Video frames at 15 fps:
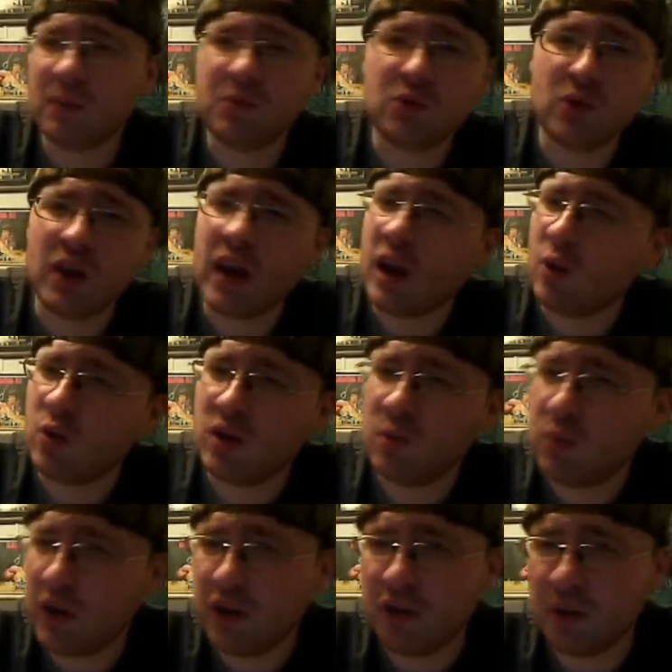I'm straight. I don't want
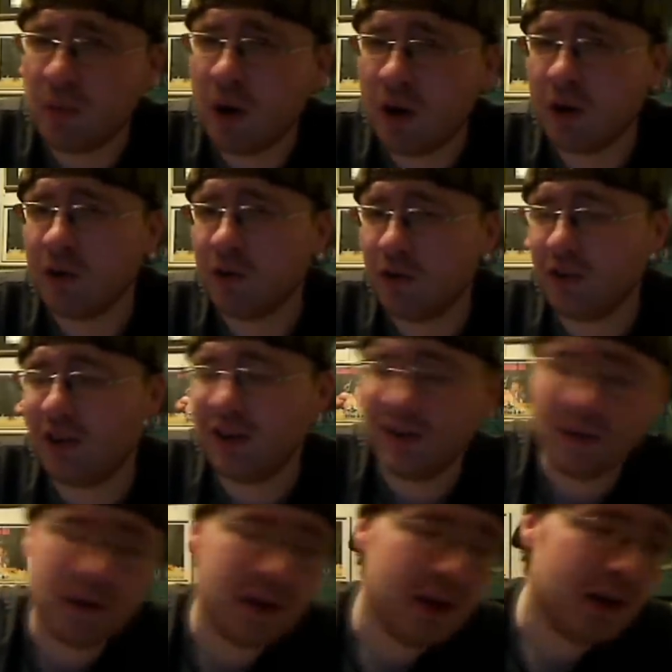to break some
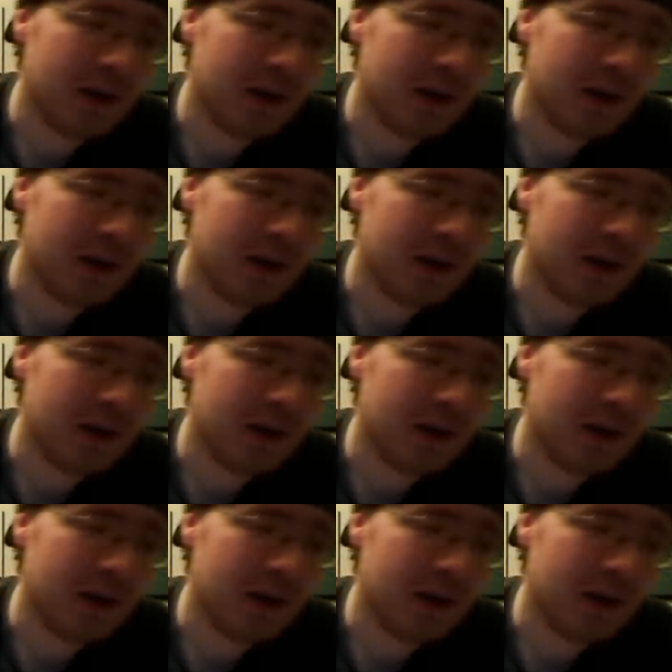hearts.